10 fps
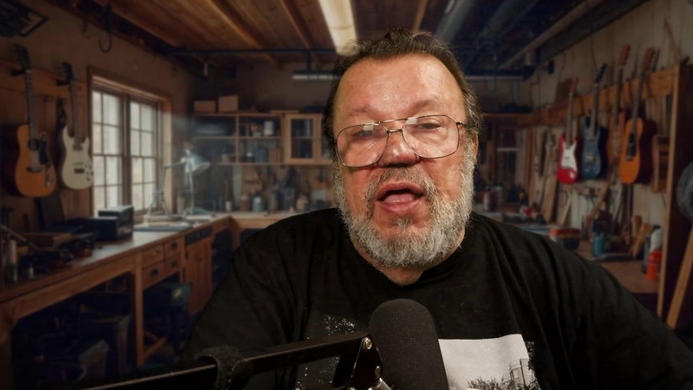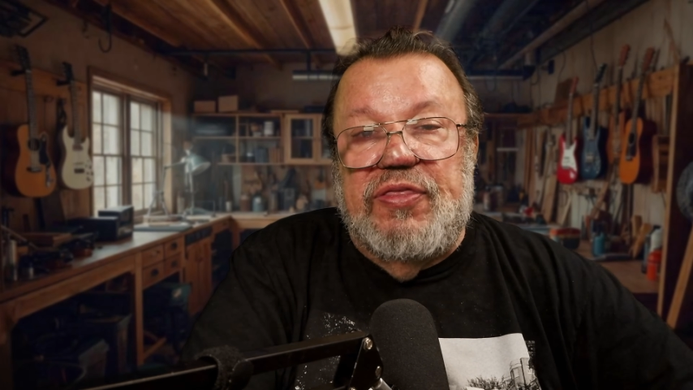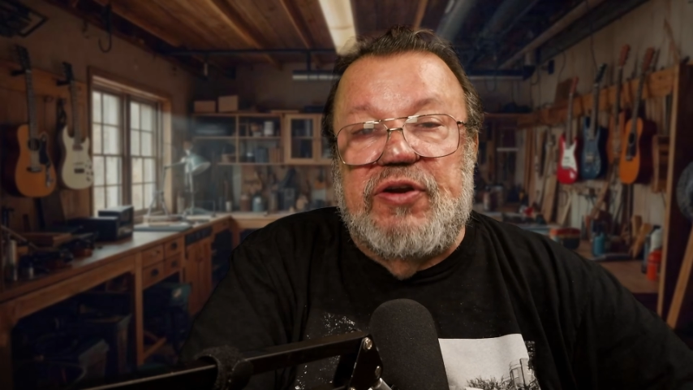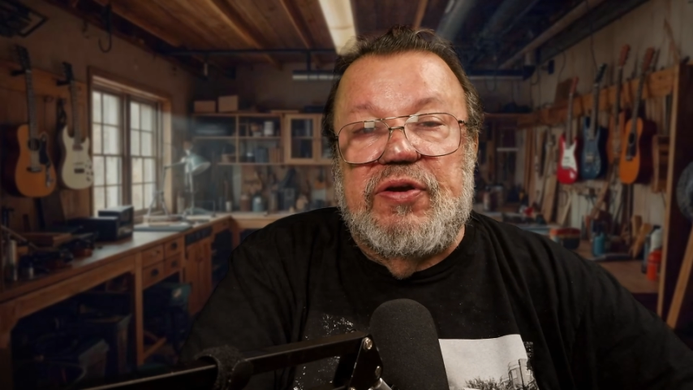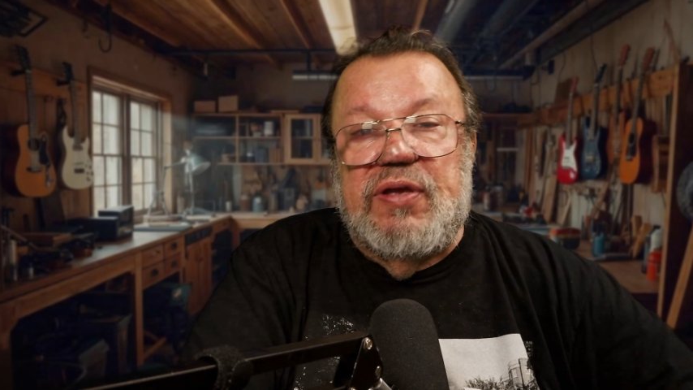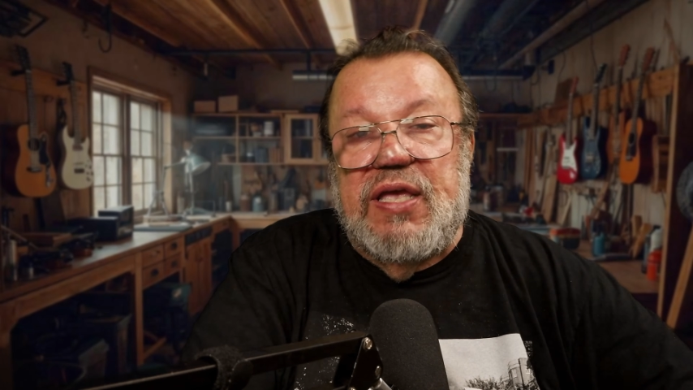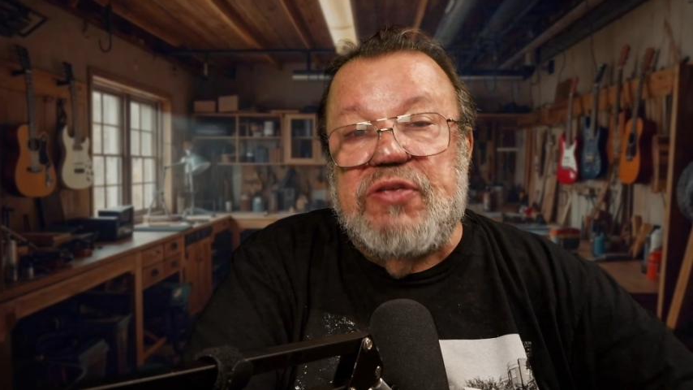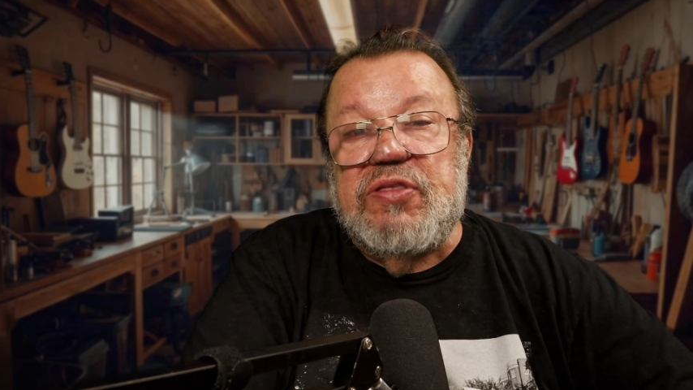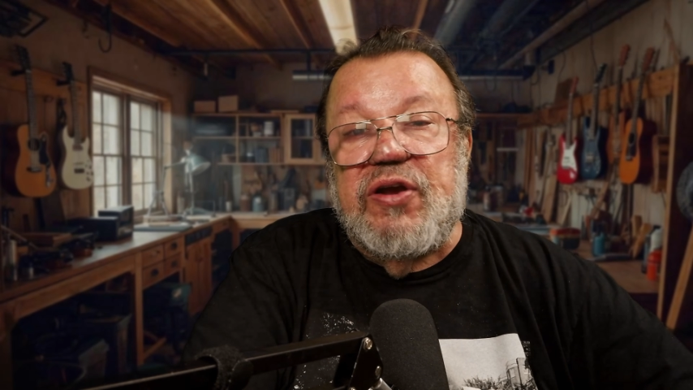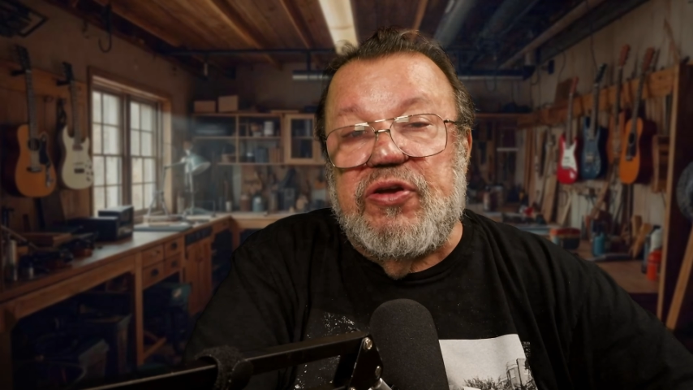
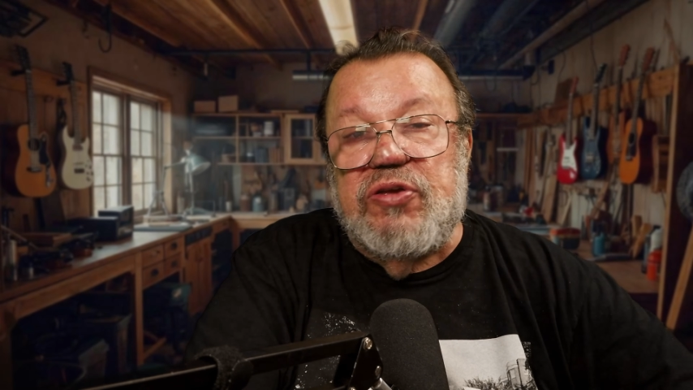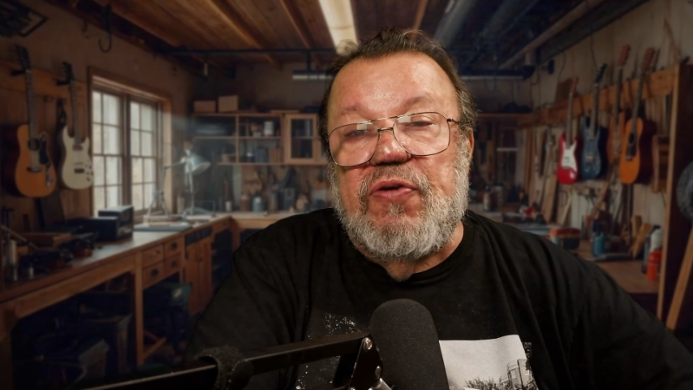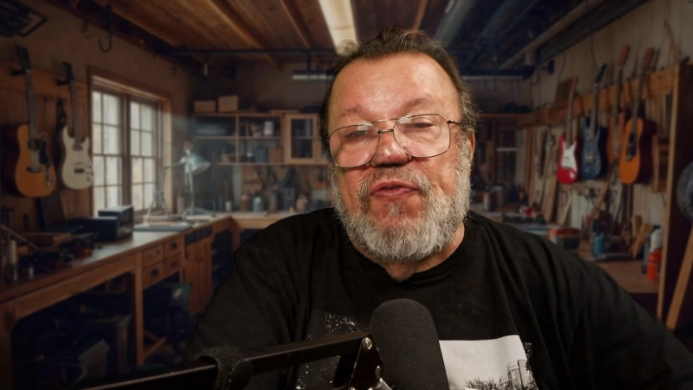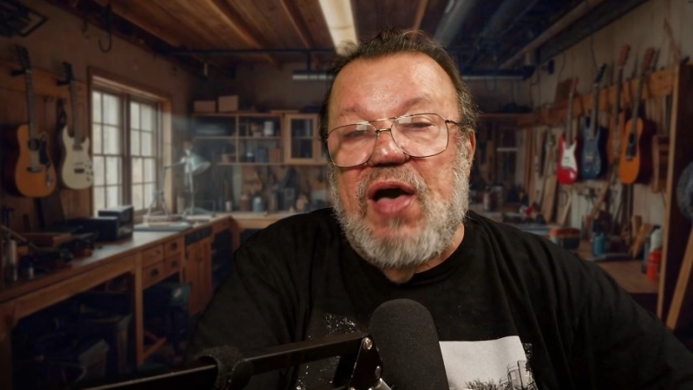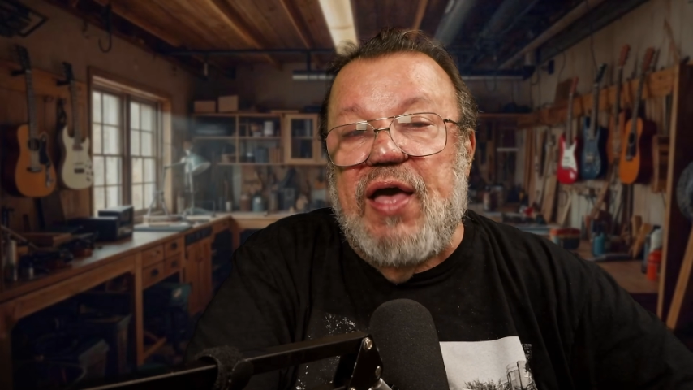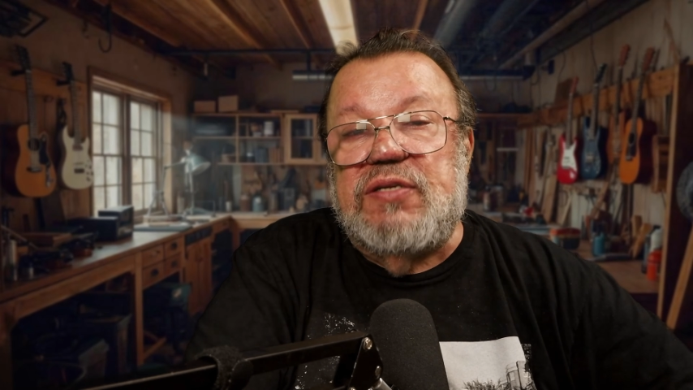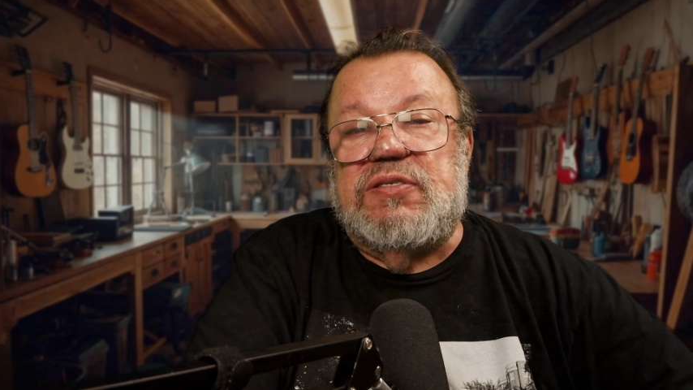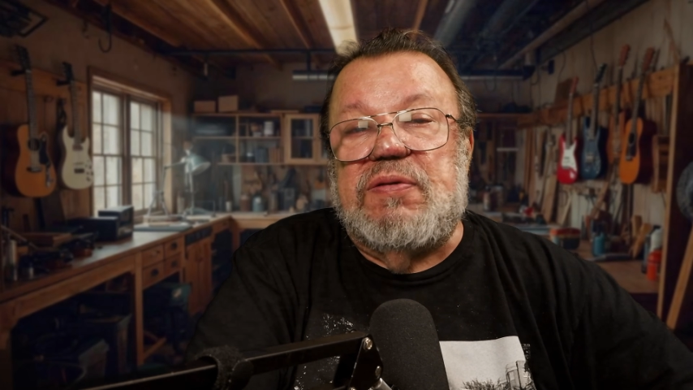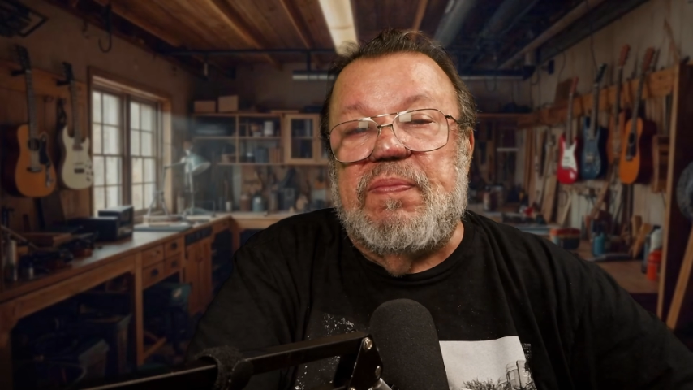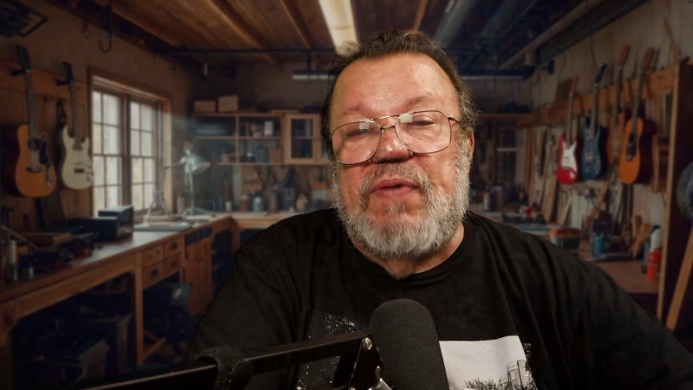In there you'll find
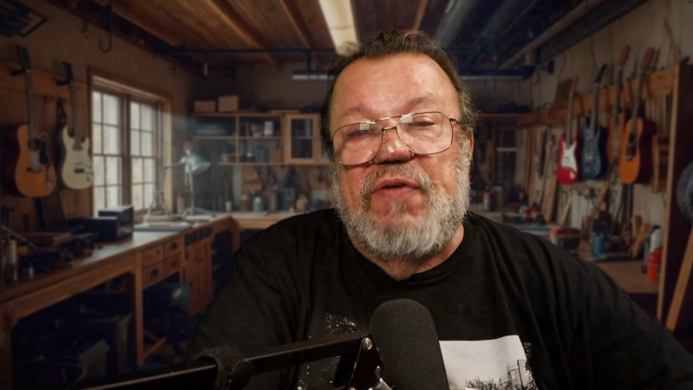some